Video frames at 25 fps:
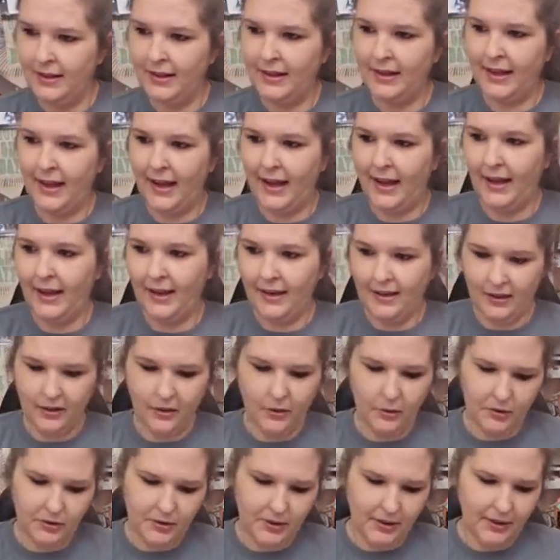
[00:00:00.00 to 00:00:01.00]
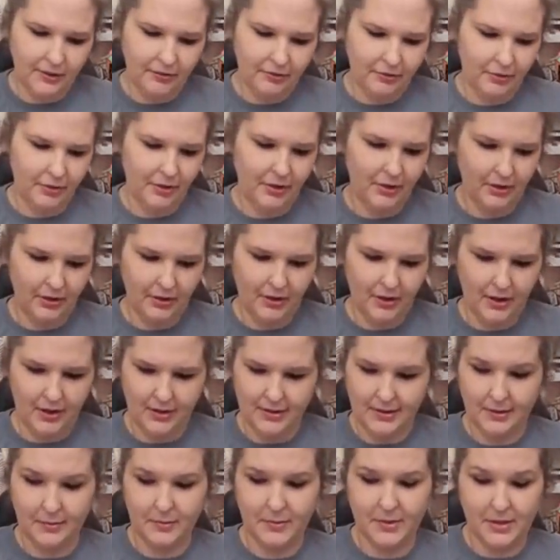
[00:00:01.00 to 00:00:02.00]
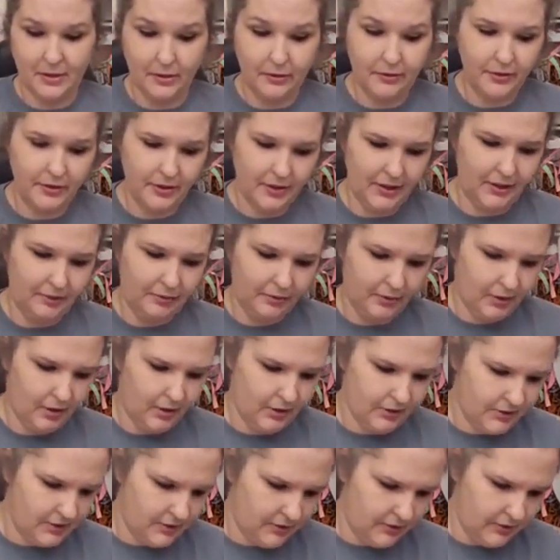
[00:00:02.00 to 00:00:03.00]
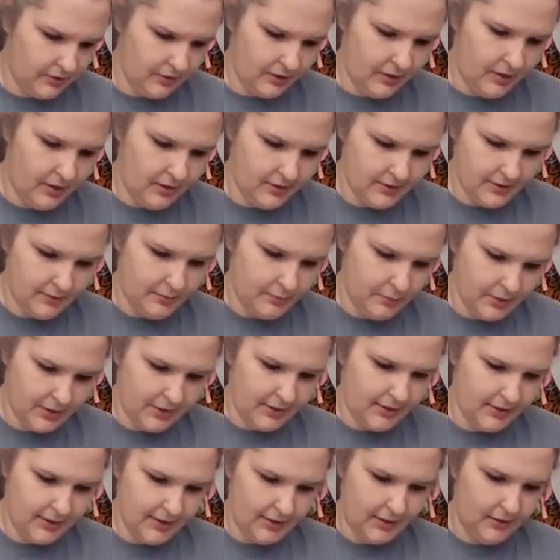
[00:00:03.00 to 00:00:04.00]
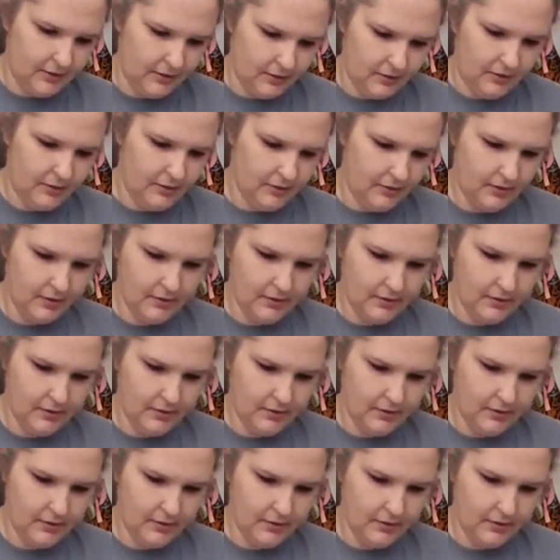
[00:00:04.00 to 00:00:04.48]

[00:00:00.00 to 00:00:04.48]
Yeah, gold leaf would look awesome. Silver leaf would also look awesome with the teal.